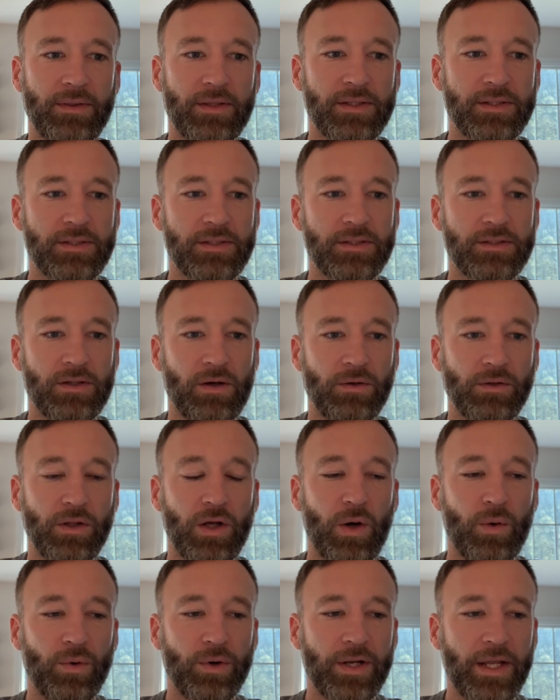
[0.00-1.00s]
This is our
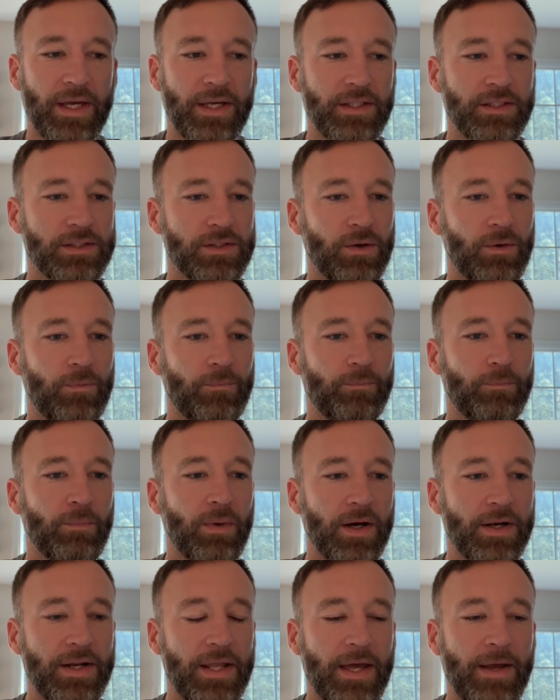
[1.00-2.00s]
lower day. So
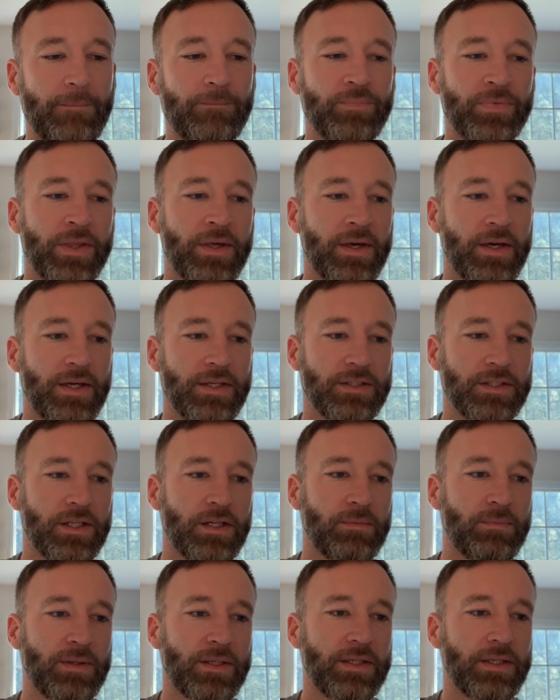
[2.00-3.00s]
Monday is going
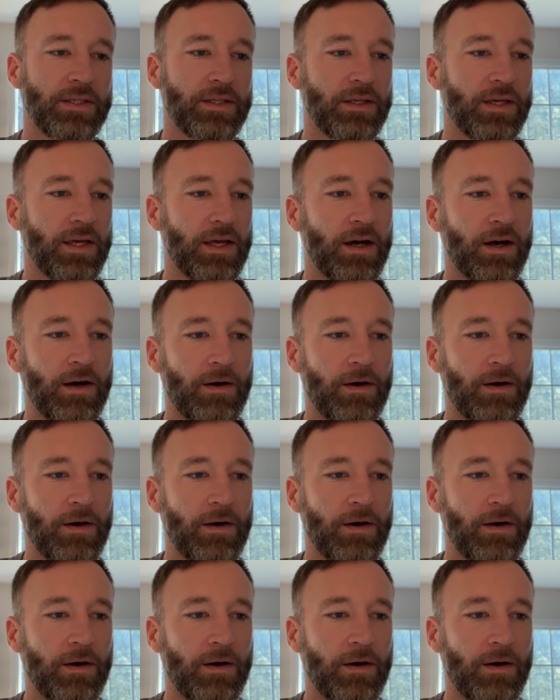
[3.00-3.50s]
to be,